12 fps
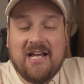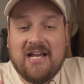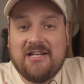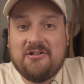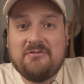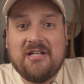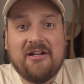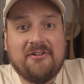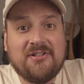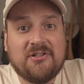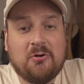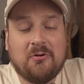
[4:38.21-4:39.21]
and you tell
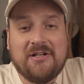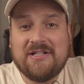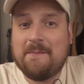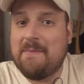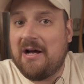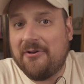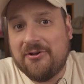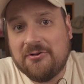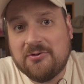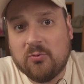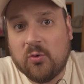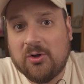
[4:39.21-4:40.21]
stories about
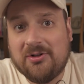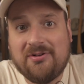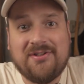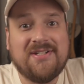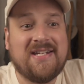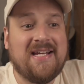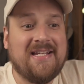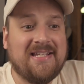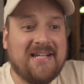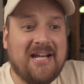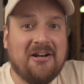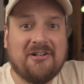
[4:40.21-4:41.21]
those worlds and the
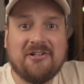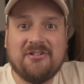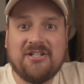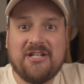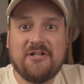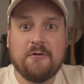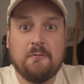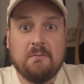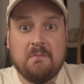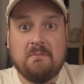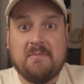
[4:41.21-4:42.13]
characters and you